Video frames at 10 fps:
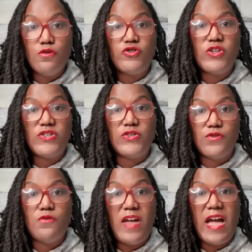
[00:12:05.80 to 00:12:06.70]
just
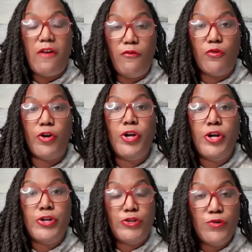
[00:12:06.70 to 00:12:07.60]
do that for
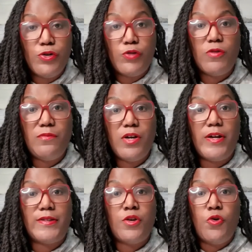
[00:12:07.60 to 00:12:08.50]
2 to 3
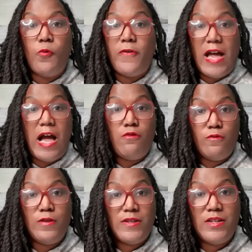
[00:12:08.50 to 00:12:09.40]
months without
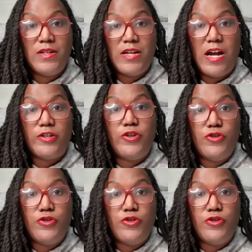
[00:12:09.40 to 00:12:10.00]
going to the doctor,